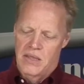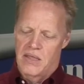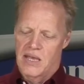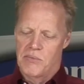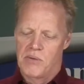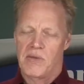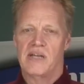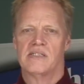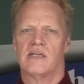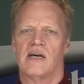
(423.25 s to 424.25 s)
They come in many
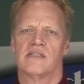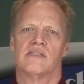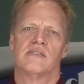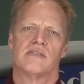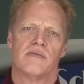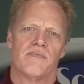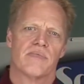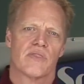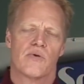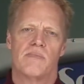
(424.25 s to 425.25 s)
sizes,
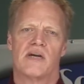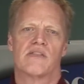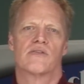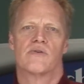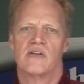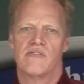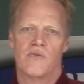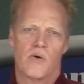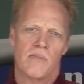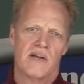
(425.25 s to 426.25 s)
3x3,
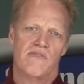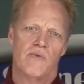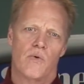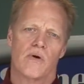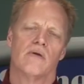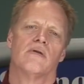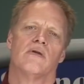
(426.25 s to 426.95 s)
4x4,